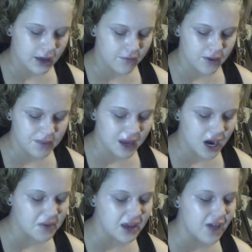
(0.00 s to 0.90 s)
From
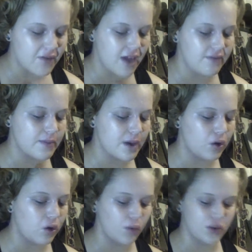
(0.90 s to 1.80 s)
there, we have Heavy
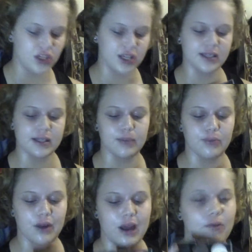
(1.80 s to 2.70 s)
Metal, which is the
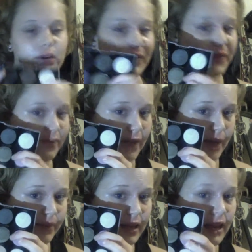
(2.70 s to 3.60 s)
brown of the
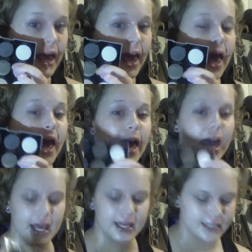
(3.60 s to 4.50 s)
family.
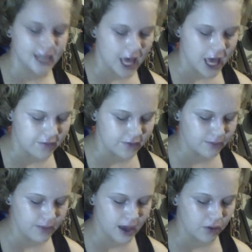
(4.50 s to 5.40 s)
And Heavy
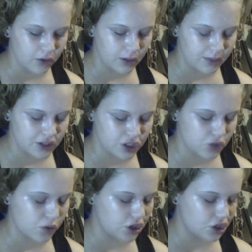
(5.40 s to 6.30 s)
Metal, let me just
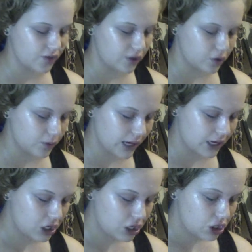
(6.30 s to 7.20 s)
swatch her real quick.
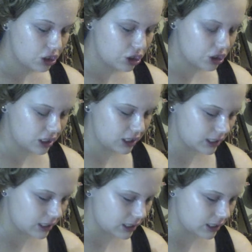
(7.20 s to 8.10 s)

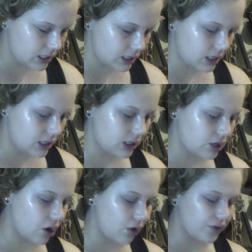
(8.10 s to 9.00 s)
She
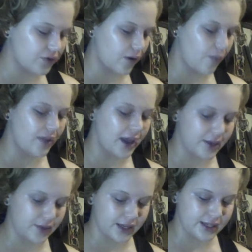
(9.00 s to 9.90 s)
goes from like
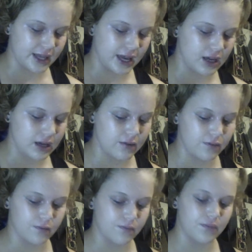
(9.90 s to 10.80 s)
this, like,
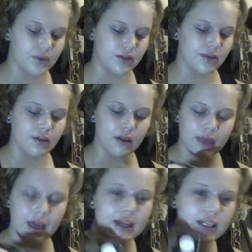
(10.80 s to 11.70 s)

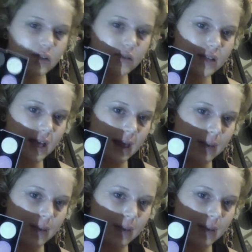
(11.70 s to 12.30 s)
I guess you would say like